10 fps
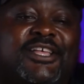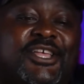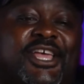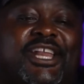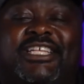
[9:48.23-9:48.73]

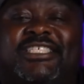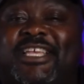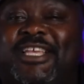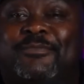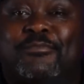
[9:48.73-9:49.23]
It is
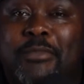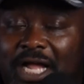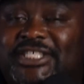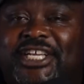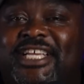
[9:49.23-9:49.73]

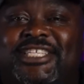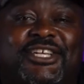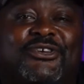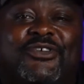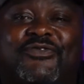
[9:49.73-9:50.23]
much
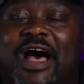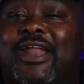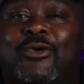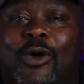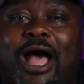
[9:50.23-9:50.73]
easier to
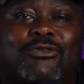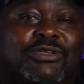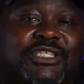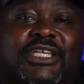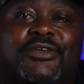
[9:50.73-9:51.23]
find a wide
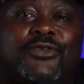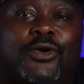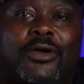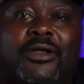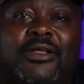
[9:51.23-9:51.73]

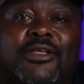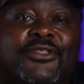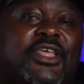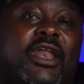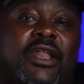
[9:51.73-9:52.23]
receiver
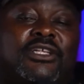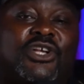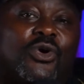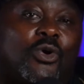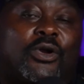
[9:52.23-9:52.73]
than it is a
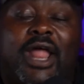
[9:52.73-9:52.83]
corner.